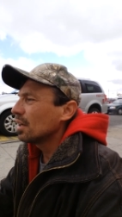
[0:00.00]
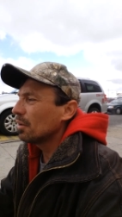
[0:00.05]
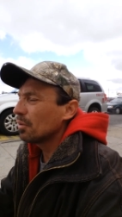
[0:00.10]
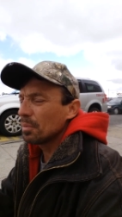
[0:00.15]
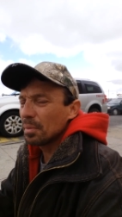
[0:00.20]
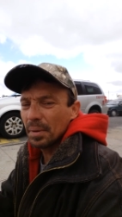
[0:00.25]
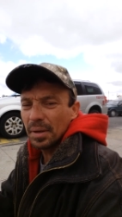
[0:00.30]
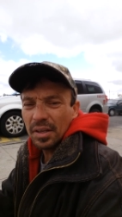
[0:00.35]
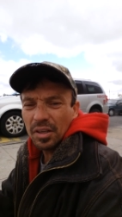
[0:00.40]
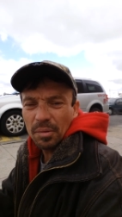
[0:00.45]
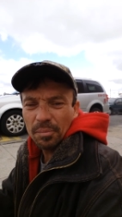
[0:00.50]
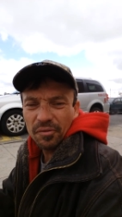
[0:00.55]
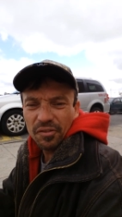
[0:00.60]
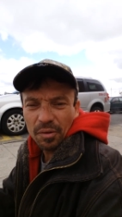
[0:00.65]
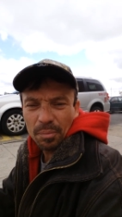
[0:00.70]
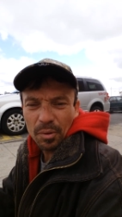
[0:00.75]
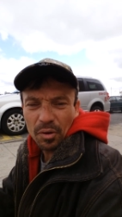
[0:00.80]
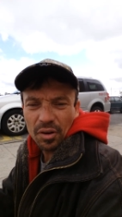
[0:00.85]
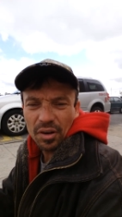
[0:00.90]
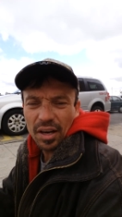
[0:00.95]
We've been here
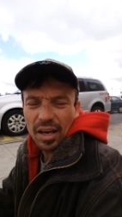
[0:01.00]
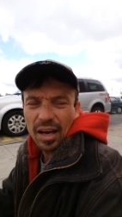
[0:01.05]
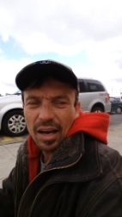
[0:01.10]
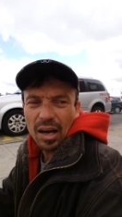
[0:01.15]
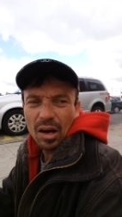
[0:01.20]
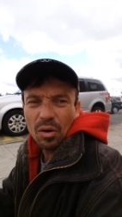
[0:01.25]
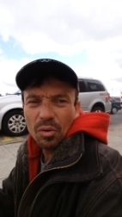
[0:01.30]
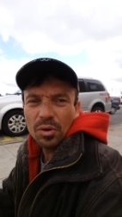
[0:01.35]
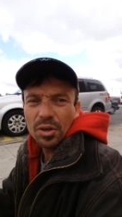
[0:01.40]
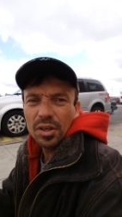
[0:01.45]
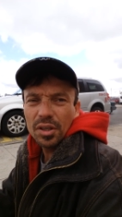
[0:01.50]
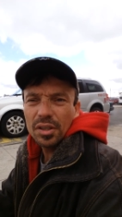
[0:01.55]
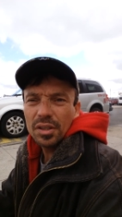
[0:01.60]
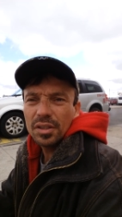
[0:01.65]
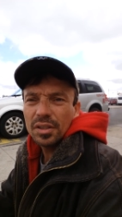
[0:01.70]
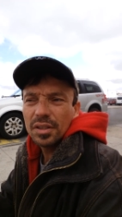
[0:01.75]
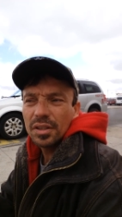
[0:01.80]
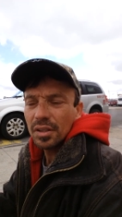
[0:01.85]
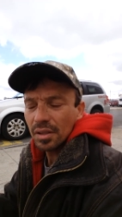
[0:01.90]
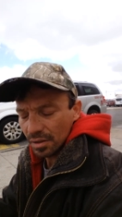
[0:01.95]
for about an
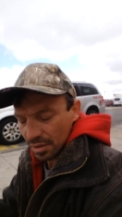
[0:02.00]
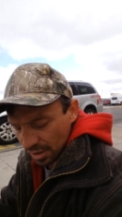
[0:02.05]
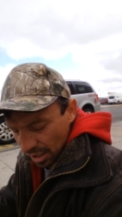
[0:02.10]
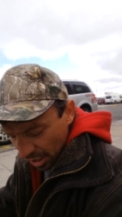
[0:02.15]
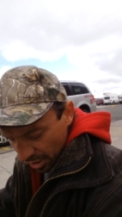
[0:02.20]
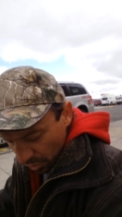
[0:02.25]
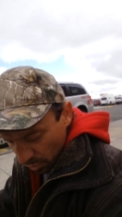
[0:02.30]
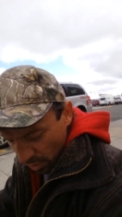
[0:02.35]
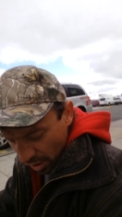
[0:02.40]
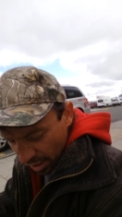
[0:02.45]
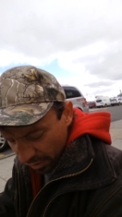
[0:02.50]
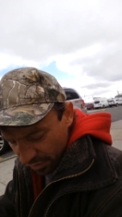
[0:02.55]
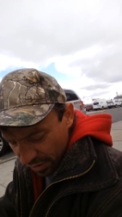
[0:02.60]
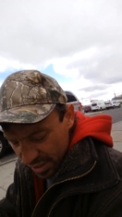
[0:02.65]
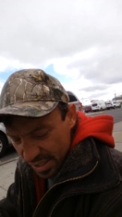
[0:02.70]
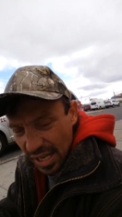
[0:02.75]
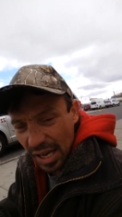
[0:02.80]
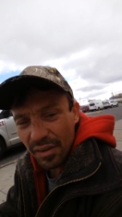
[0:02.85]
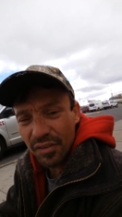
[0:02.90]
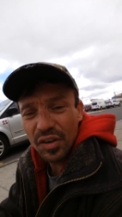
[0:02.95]
hour. Neither one of
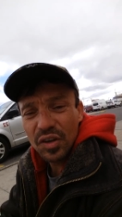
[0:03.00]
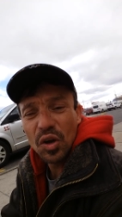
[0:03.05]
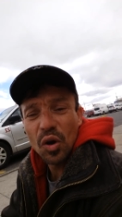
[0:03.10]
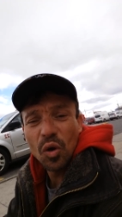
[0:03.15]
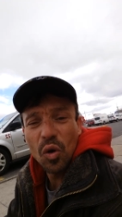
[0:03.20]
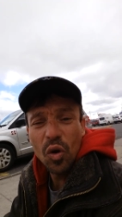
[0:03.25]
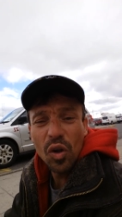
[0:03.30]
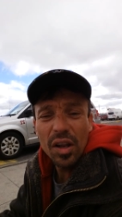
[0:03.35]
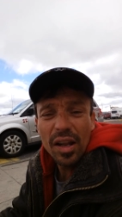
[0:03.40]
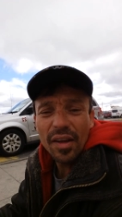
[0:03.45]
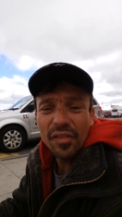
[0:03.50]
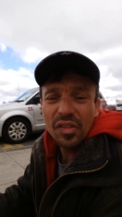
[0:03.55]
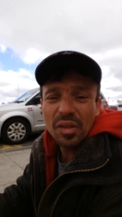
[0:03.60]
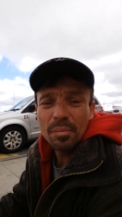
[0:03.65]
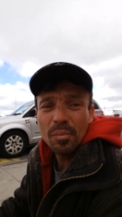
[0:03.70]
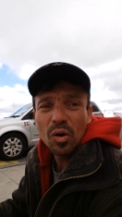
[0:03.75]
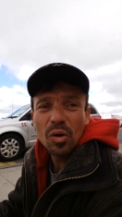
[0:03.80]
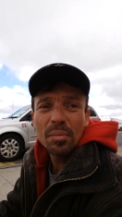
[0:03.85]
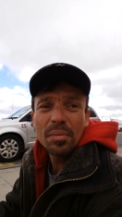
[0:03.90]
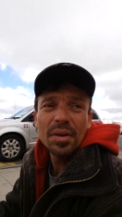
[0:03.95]
us have a goal at
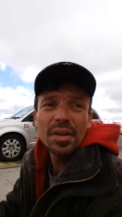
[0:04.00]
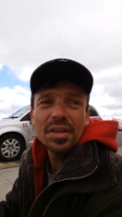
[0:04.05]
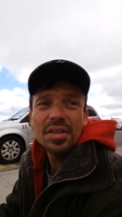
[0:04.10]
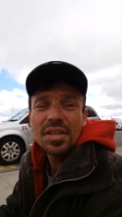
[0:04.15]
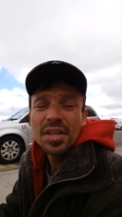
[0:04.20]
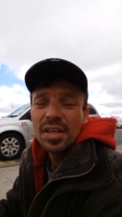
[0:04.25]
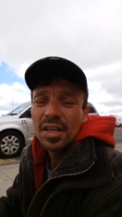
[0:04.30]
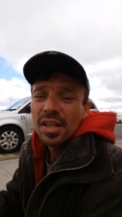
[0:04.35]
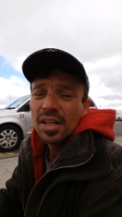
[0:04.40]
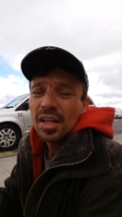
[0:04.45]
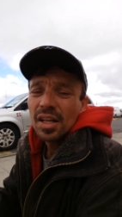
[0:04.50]
the moment.